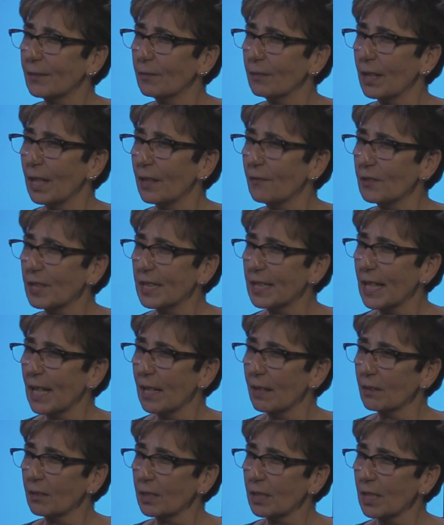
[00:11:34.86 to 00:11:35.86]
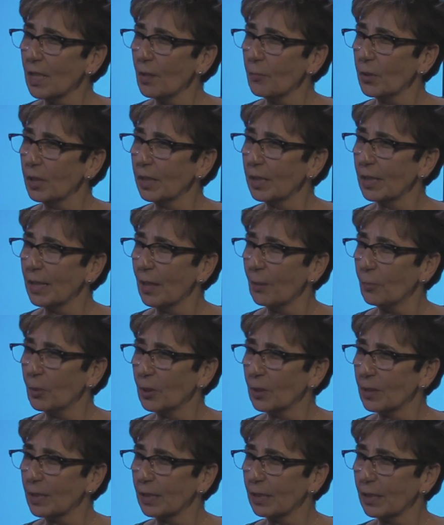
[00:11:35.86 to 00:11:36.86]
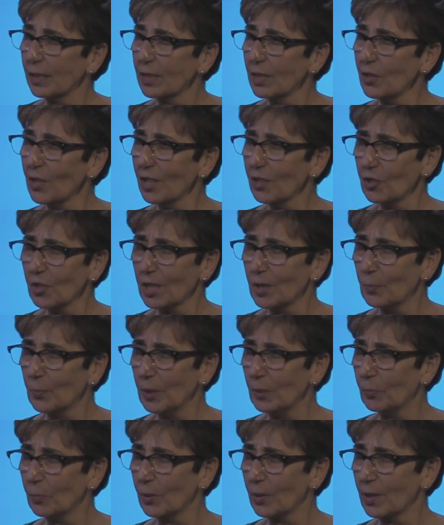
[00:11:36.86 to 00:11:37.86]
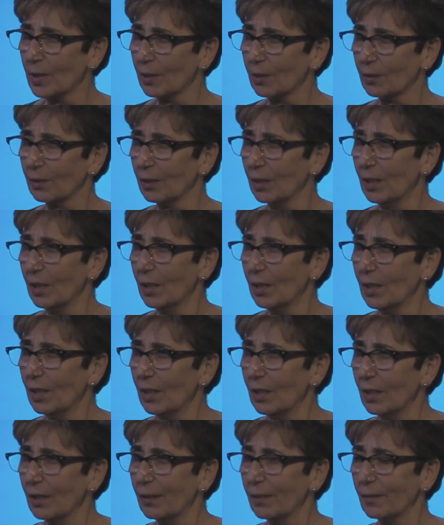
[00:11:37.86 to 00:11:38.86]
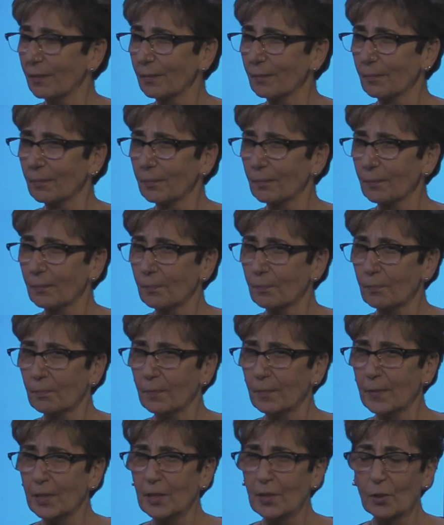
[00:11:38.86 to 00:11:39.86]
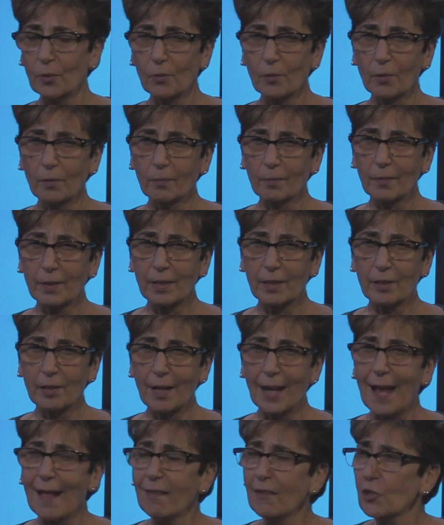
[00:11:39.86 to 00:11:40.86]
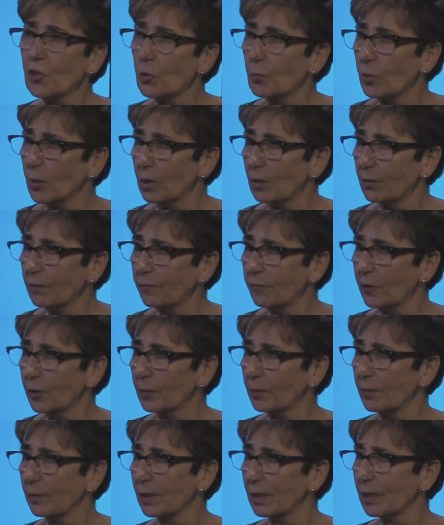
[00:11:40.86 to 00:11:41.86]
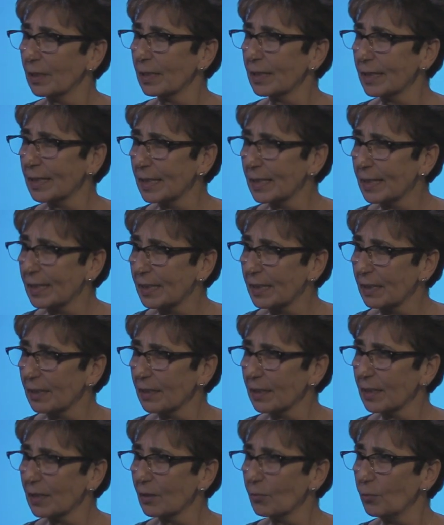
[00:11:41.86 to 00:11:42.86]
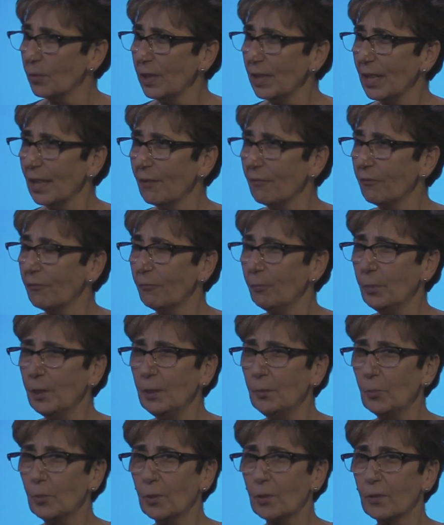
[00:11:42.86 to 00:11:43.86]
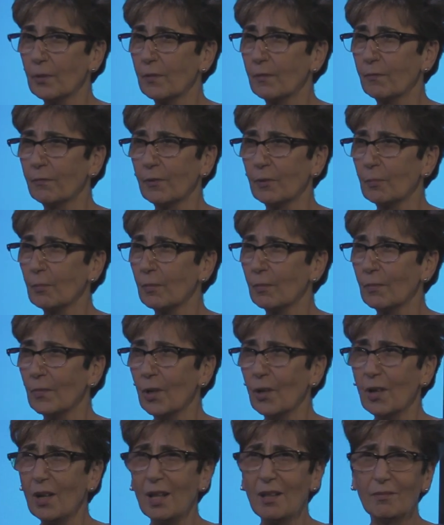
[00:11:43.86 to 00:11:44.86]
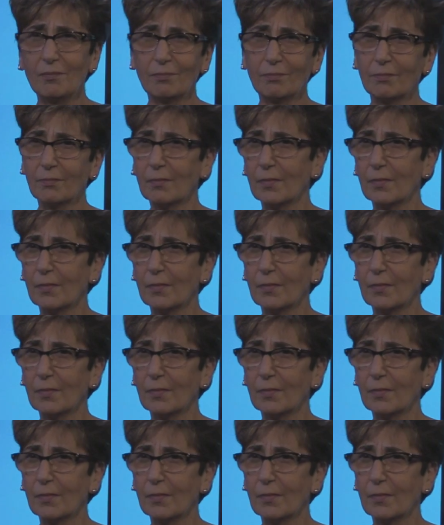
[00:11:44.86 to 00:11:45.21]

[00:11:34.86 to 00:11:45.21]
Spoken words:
lifestyles coming in our building. It's not just people that are, you know, that are eligible for assistance. We have people from all.